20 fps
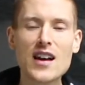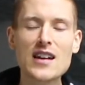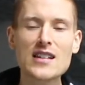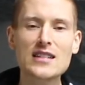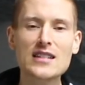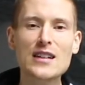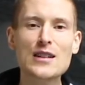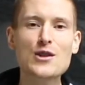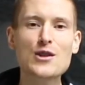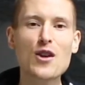
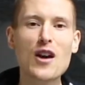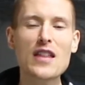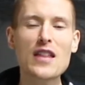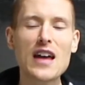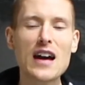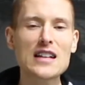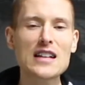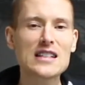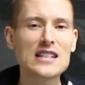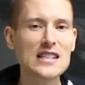So let's try
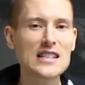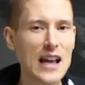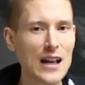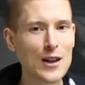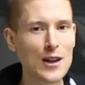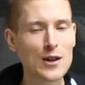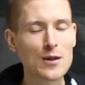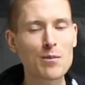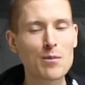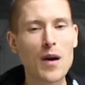that
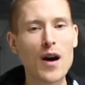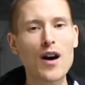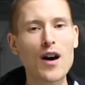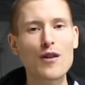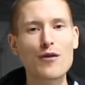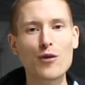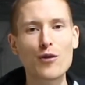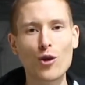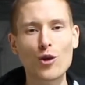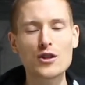second bar
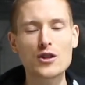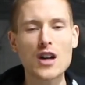4